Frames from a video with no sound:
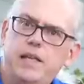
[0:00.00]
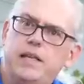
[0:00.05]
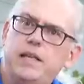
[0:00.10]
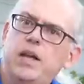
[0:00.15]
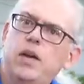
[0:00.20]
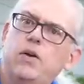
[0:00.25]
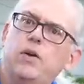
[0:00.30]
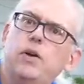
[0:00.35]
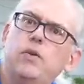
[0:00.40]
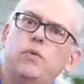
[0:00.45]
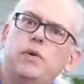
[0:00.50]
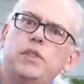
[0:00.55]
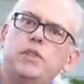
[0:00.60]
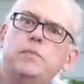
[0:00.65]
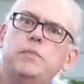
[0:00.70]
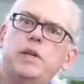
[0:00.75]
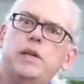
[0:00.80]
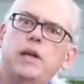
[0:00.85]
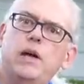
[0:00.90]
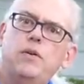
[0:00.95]
carry
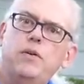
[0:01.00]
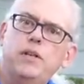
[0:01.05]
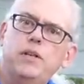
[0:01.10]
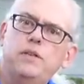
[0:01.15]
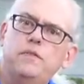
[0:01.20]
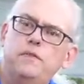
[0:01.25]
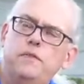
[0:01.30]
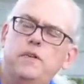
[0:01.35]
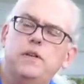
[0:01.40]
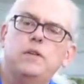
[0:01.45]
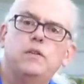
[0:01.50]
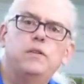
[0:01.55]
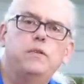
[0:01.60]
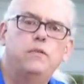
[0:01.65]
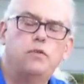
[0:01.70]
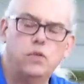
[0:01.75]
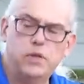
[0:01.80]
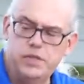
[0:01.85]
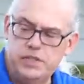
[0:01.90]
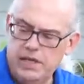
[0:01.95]
with me out in the field
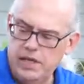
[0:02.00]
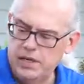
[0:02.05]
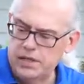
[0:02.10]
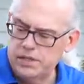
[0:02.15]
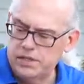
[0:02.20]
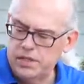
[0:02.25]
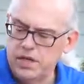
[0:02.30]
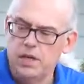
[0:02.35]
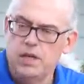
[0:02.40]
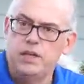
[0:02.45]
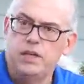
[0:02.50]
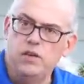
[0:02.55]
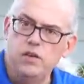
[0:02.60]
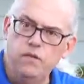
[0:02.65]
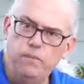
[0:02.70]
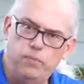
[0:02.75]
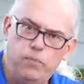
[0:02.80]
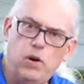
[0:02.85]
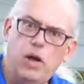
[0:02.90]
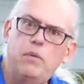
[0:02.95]
for antennas.
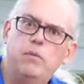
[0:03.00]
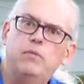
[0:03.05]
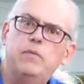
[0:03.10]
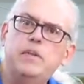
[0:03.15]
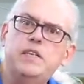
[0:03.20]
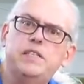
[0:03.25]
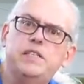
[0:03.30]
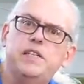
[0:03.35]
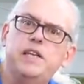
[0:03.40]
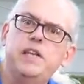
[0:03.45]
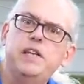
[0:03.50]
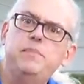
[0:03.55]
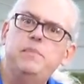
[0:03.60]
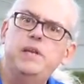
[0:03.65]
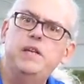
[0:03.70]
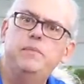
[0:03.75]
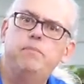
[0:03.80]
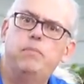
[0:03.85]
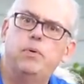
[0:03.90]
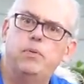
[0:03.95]
You've probably seen
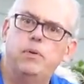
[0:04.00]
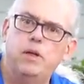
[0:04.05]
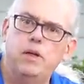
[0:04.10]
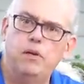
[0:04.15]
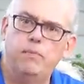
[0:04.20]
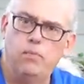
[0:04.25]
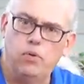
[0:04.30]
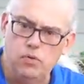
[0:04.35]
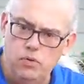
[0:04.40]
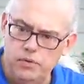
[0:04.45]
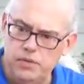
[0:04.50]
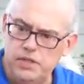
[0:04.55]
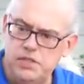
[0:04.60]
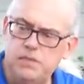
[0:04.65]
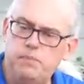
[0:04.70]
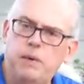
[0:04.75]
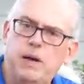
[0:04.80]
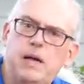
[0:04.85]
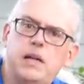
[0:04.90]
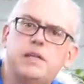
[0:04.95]
me pull
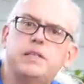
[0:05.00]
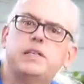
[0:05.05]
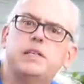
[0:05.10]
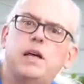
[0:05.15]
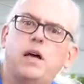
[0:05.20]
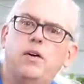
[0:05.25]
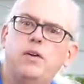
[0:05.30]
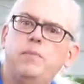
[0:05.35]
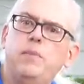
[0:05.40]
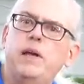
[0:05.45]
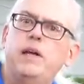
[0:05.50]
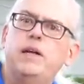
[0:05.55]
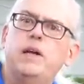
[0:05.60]
this box out of my